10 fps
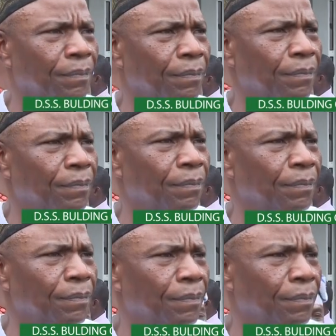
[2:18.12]

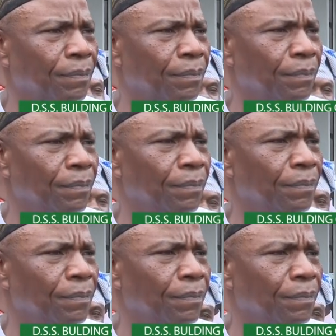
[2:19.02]

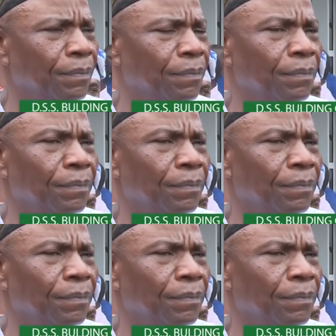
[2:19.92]
(silent)